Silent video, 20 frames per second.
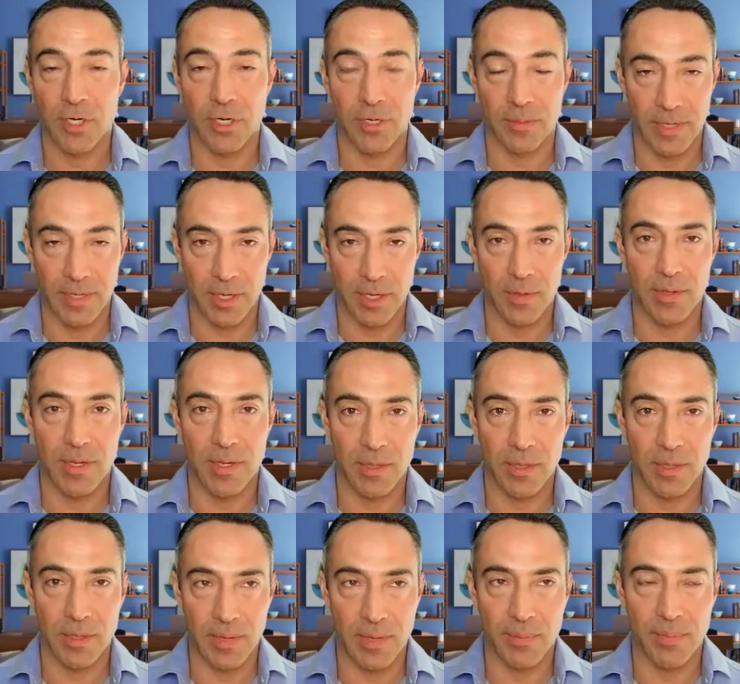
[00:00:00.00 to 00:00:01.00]
Sure, it
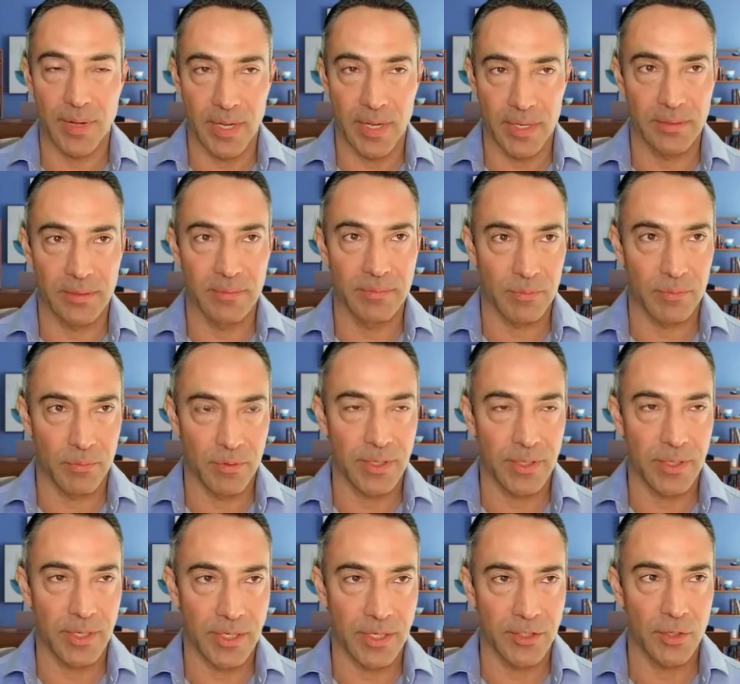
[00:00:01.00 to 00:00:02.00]
could be a PUD with
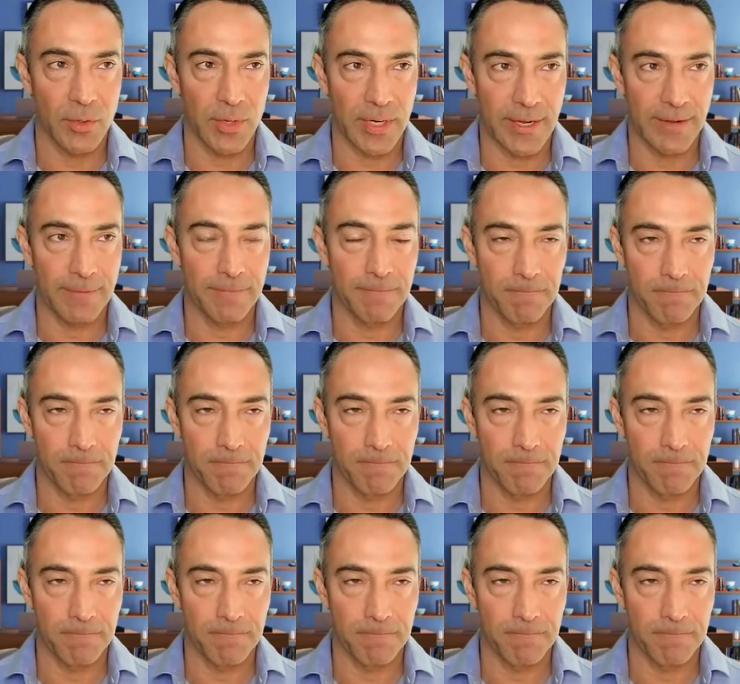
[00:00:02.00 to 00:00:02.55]
an HOA.